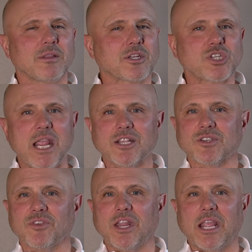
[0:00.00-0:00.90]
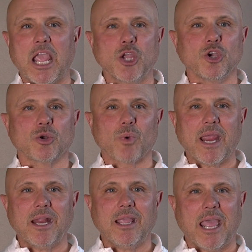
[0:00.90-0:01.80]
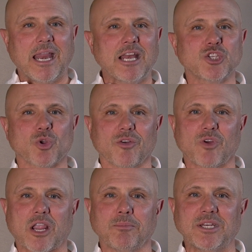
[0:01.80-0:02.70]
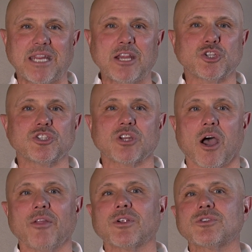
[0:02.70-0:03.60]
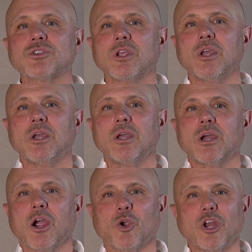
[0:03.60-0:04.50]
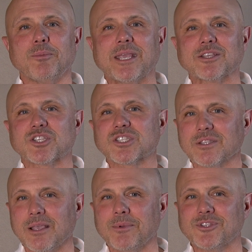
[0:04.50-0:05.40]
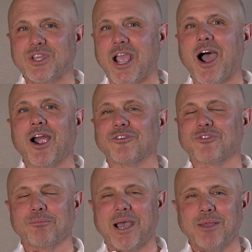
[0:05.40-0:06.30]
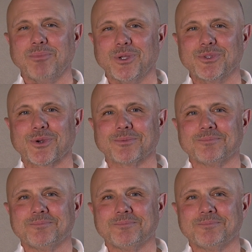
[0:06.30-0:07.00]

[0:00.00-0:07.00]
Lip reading: the chance of getting a good rating and any sort of recommendations to others are going to be as slim as they are for my builder.